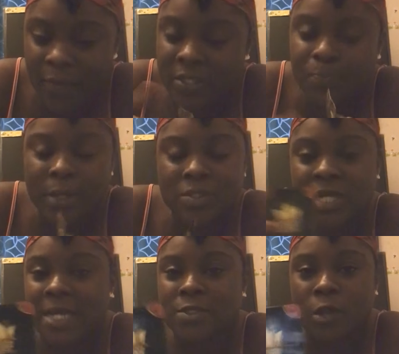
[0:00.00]
this person
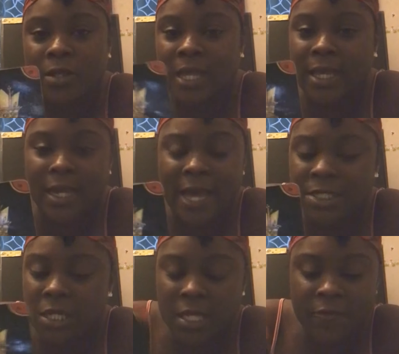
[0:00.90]
got to start thinking
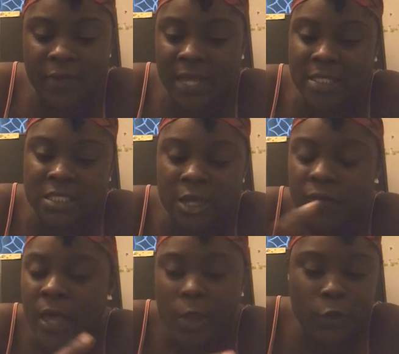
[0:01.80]
psychologically for themselves.
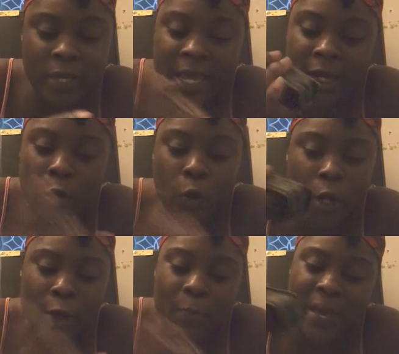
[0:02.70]
You can no
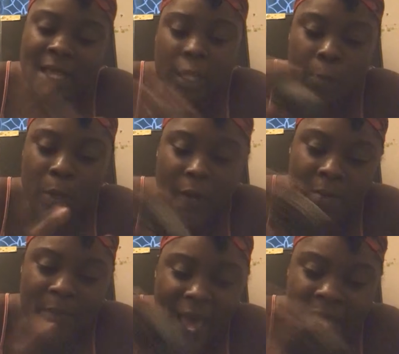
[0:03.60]
longer pat them on the
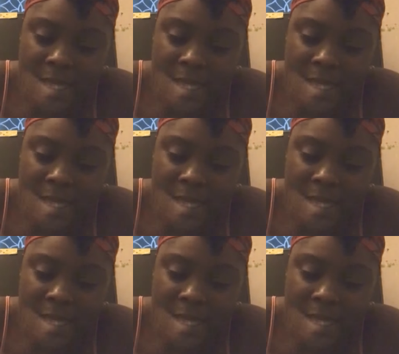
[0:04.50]
back.